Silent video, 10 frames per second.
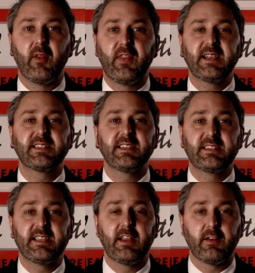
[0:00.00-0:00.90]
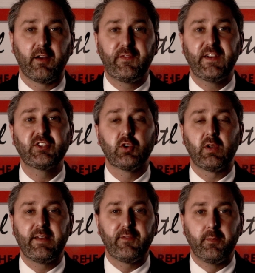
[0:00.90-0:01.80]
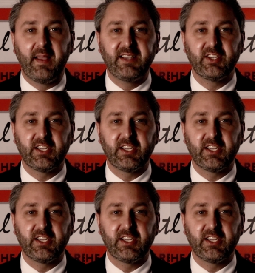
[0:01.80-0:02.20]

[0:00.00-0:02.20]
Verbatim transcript: this is the official information